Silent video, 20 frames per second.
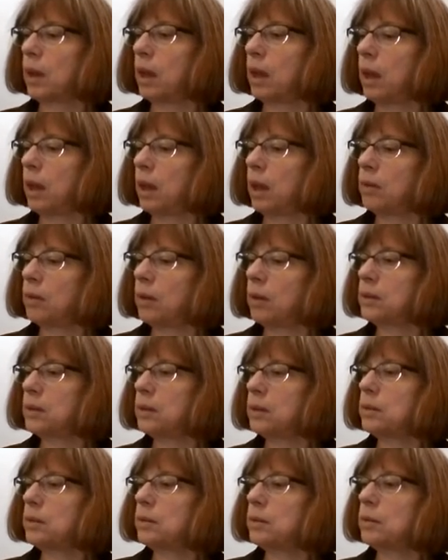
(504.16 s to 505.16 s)
And that's
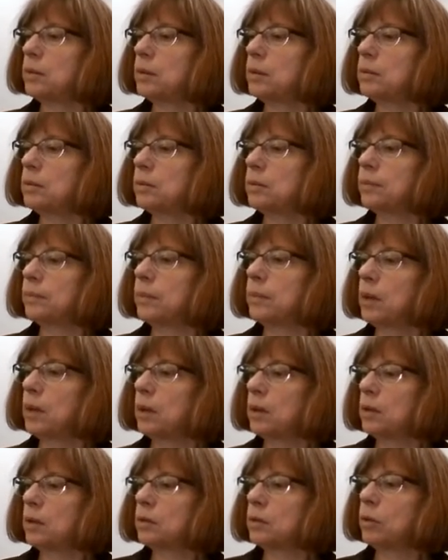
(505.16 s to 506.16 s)
a 0.
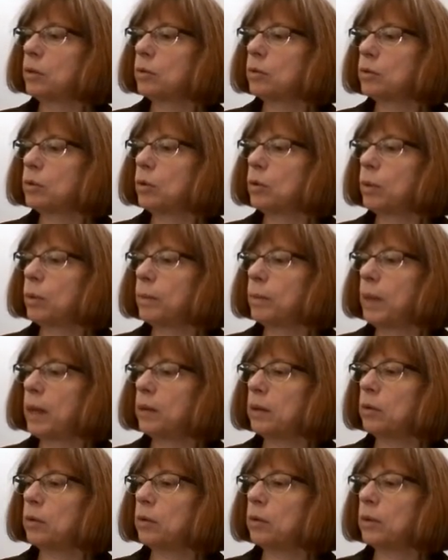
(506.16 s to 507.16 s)
So there's no
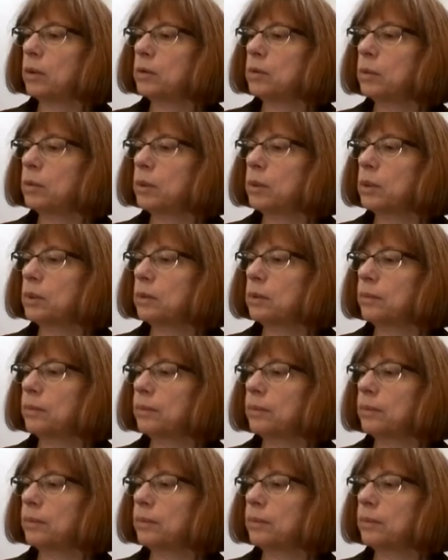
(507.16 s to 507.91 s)
remainder in this one.